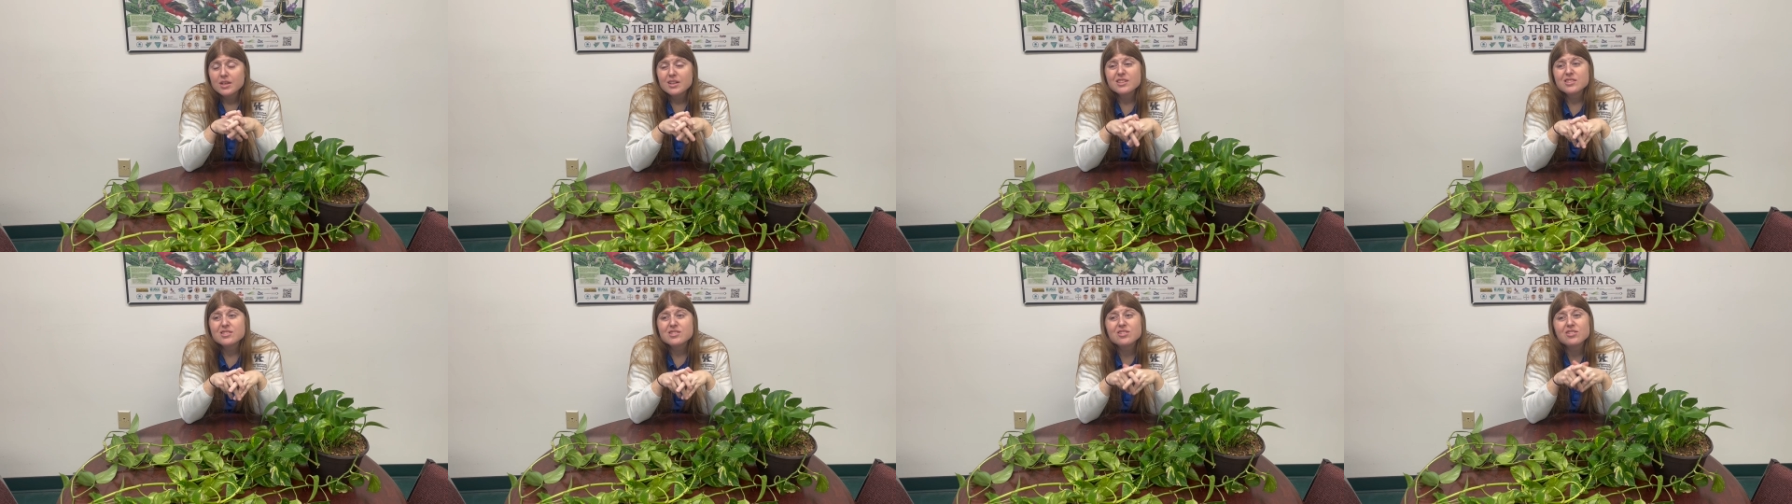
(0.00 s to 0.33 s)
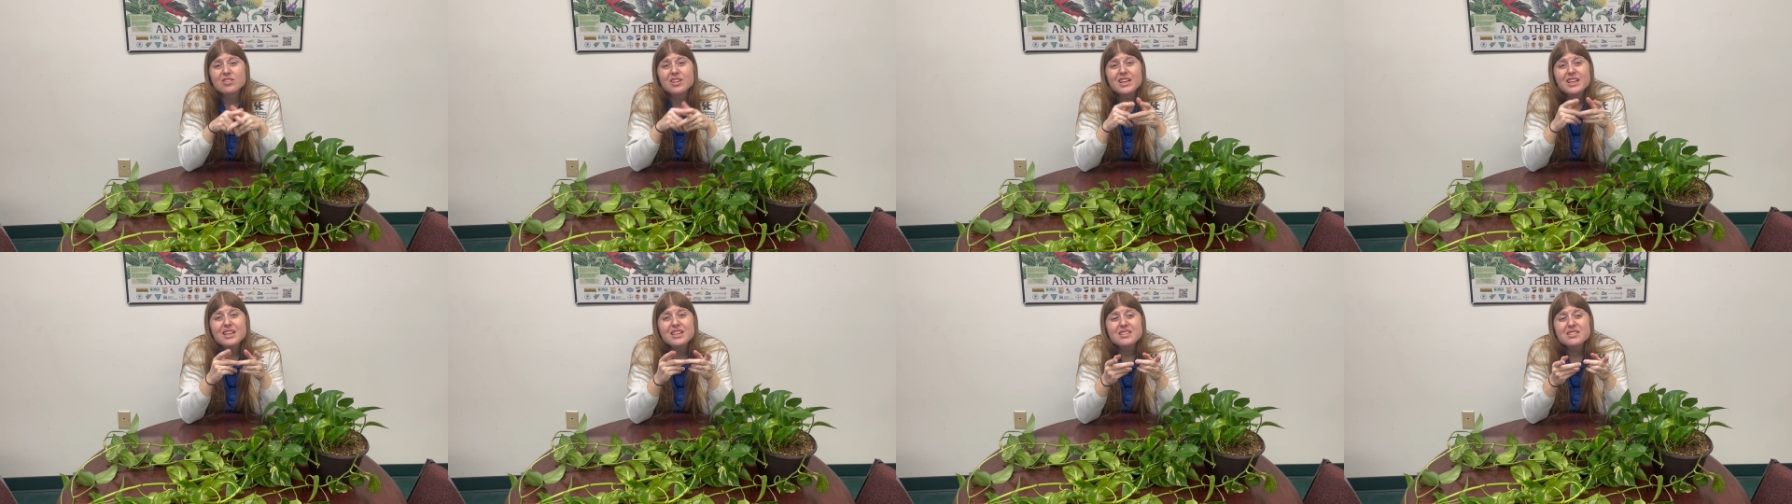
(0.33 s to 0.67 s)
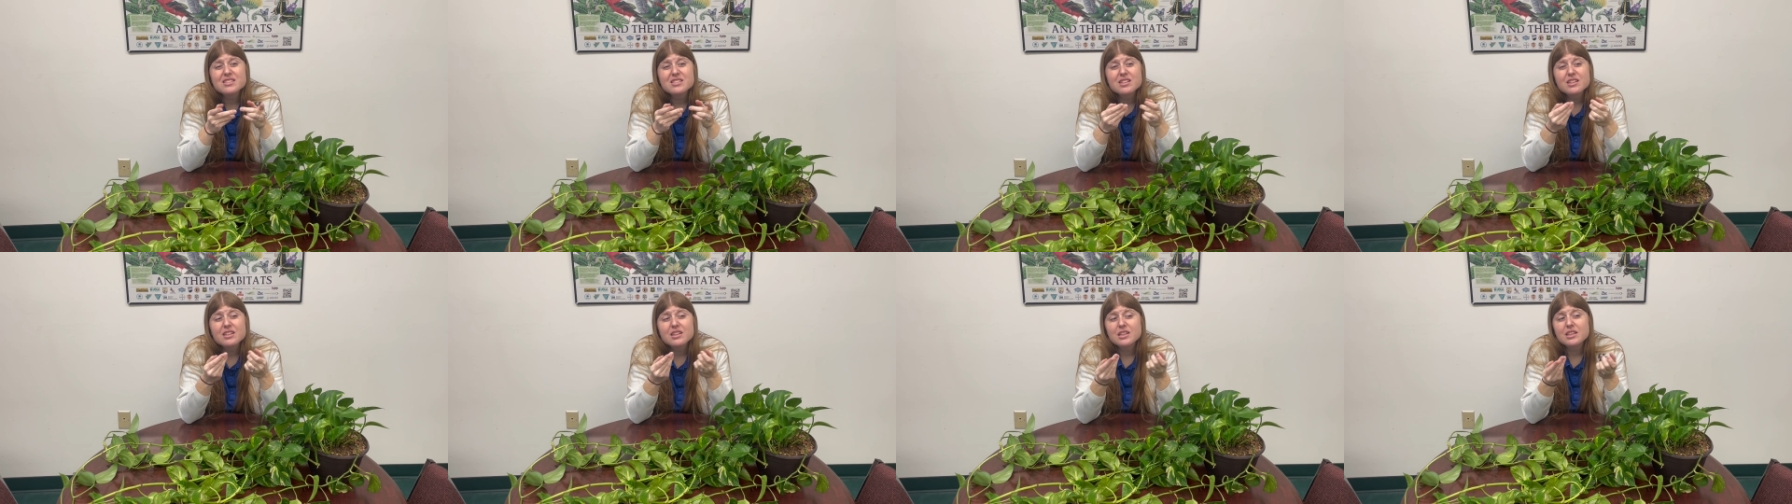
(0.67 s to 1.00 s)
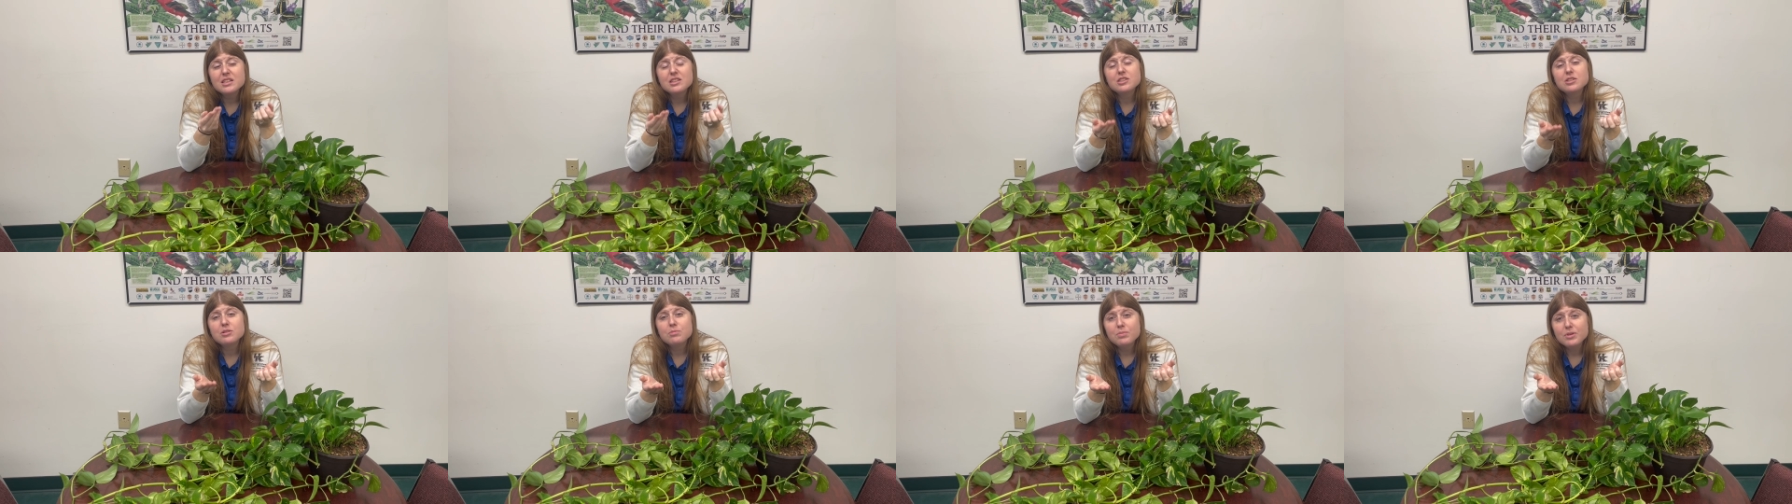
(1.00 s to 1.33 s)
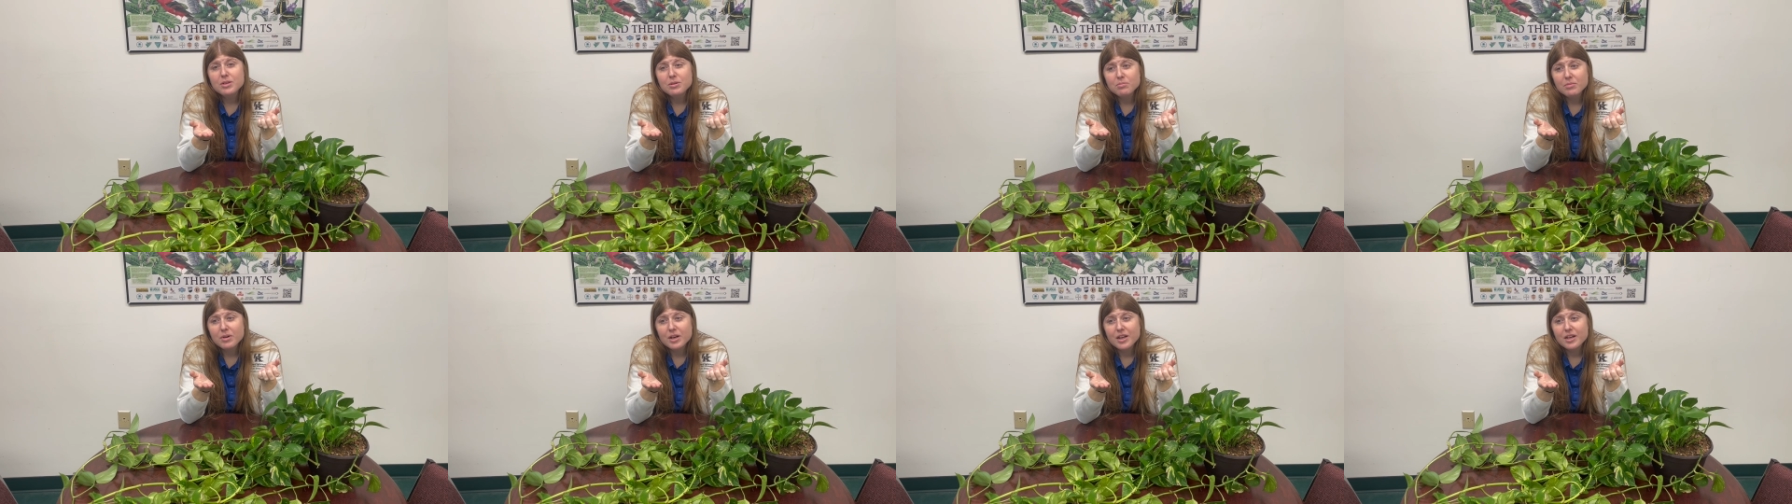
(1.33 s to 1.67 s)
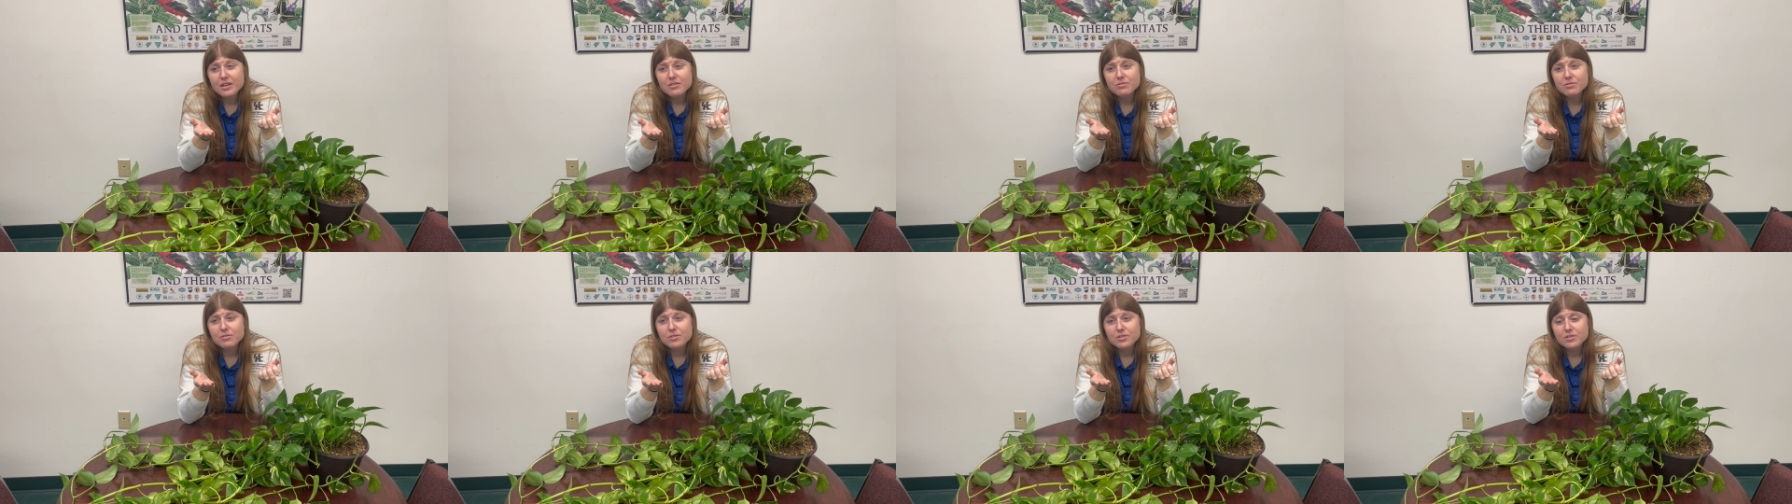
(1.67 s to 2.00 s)
So that is something to be
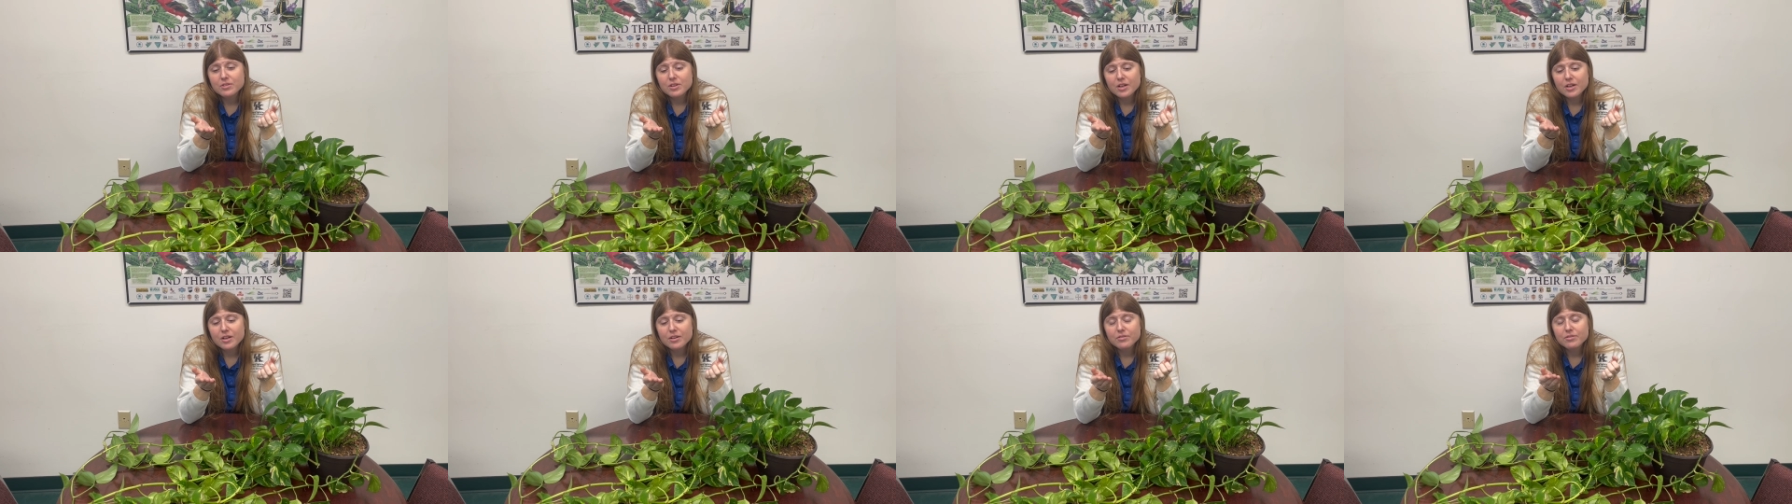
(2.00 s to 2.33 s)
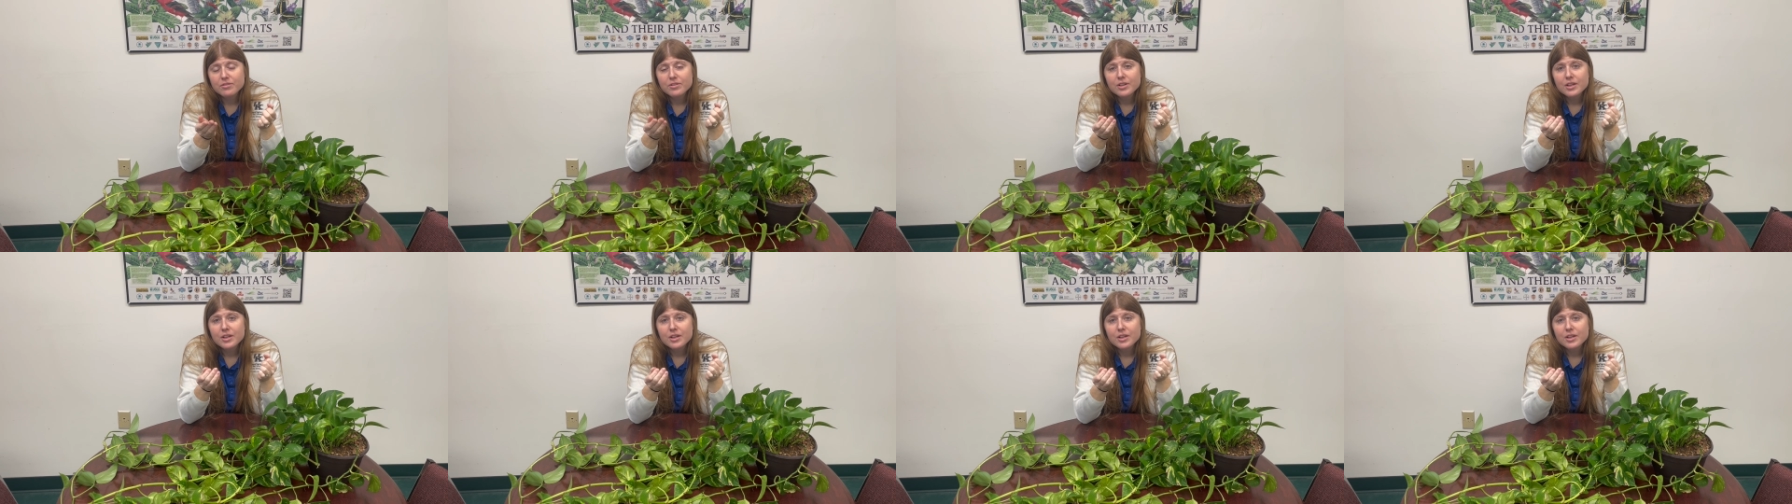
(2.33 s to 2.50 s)
mindful of.